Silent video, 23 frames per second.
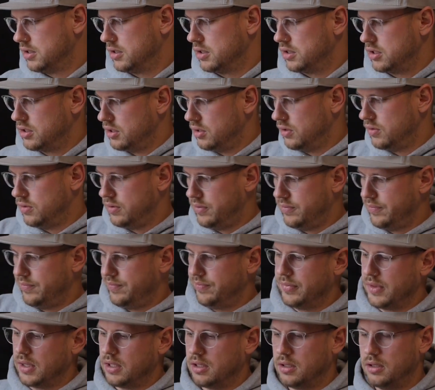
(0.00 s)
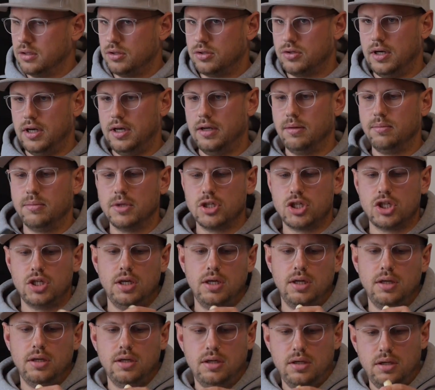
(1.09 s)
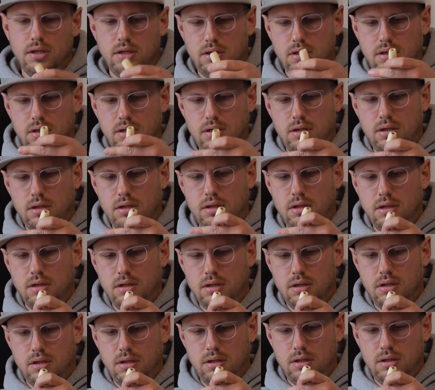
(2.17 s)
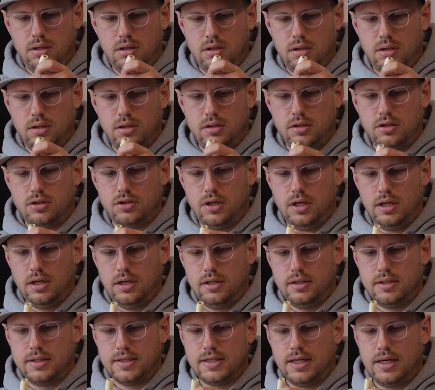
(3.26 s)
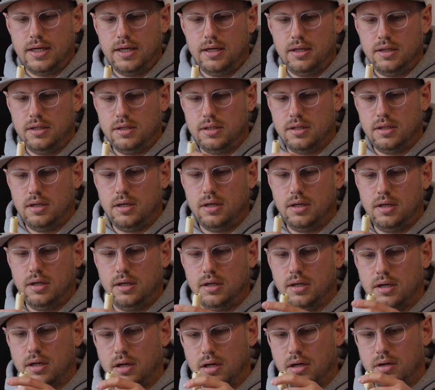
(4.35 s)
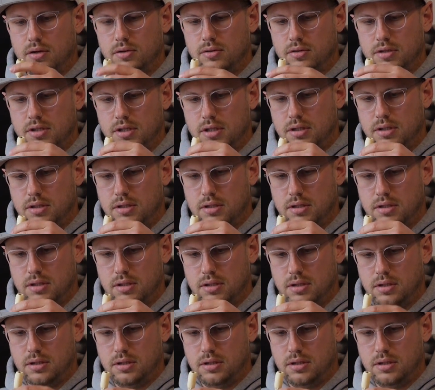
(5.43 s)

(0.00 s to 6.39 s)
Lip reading: So drilling machine, drill inside, I close it